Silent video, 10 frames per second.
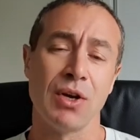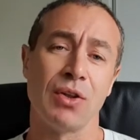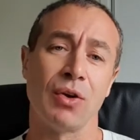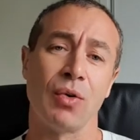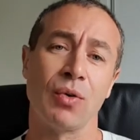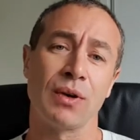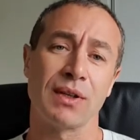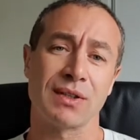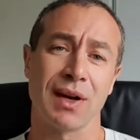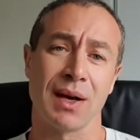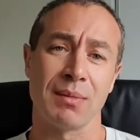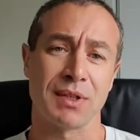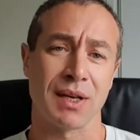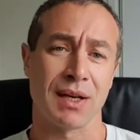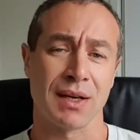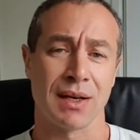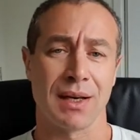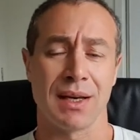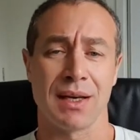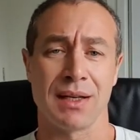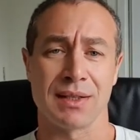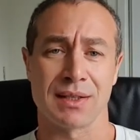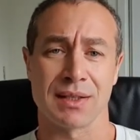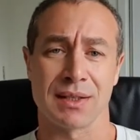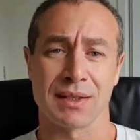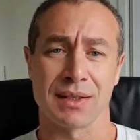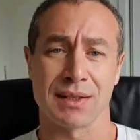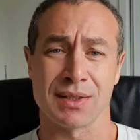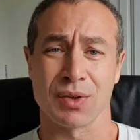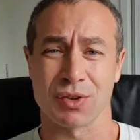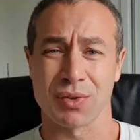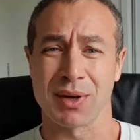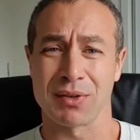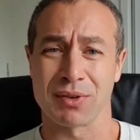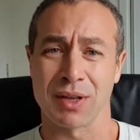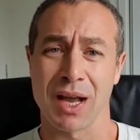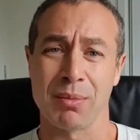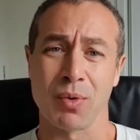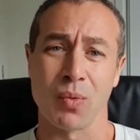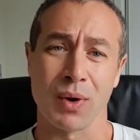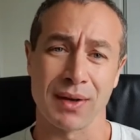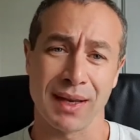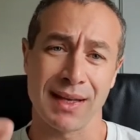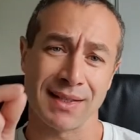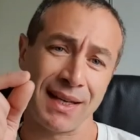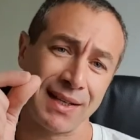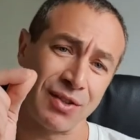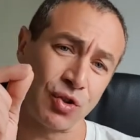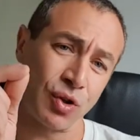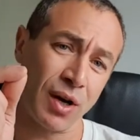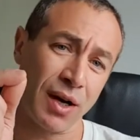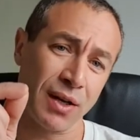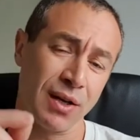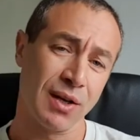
The only times is not quite reliable when hands getting dry.